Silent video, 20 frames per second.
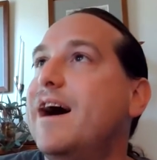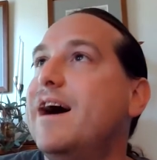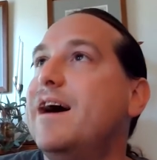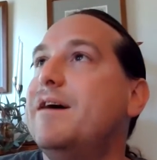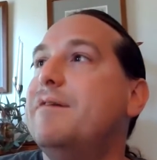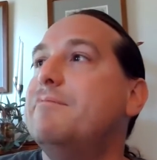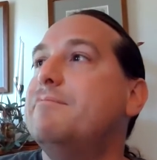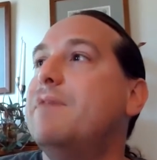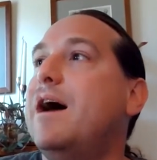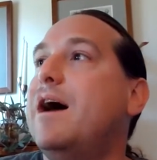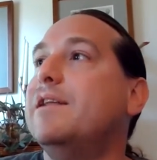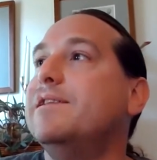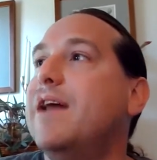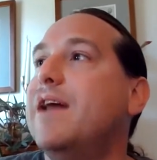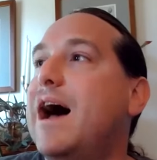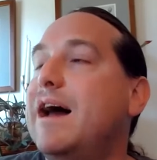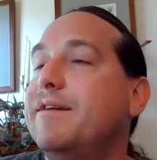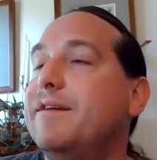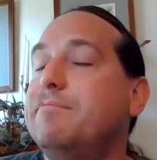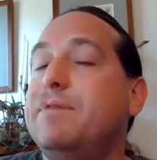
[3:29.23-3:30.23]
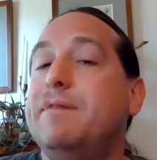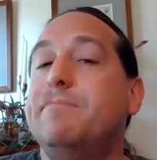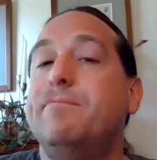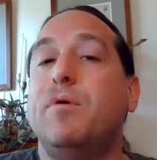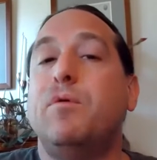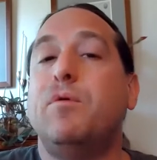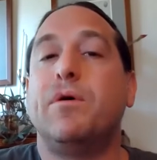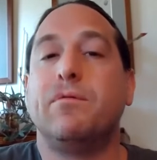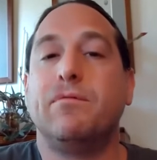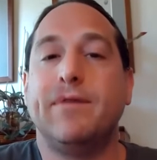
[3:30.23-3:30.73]
Um, a lot of
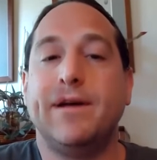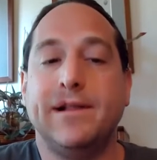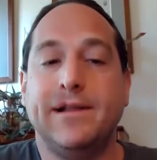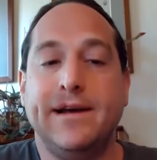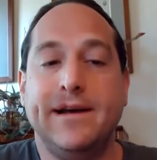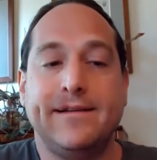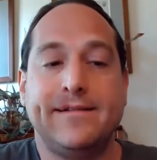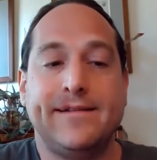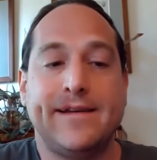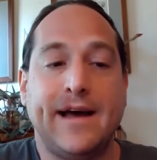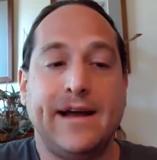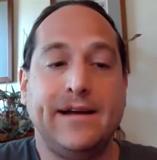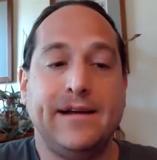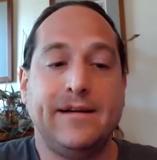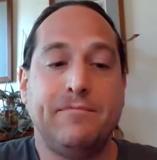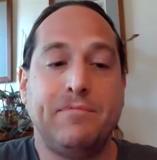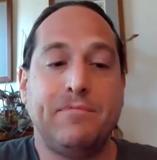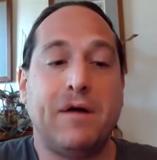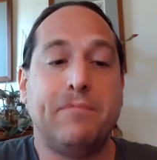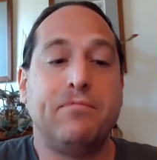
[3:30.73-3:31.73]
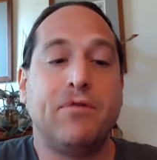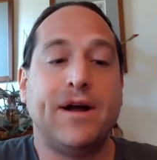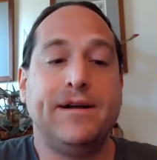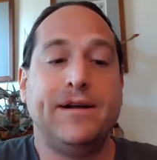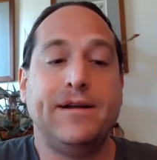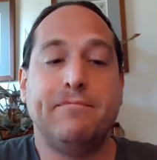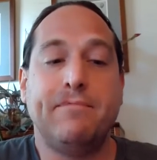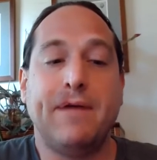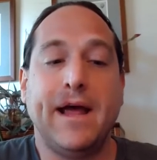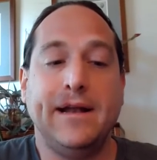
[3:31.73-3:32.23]
people were really excited about
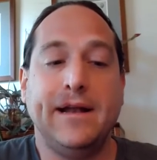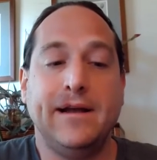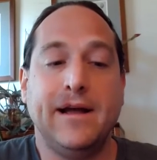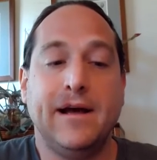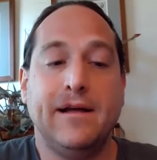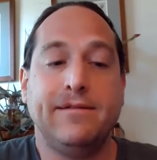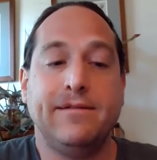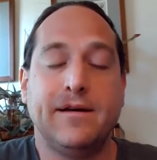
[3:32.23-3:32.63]
Brenda Pena,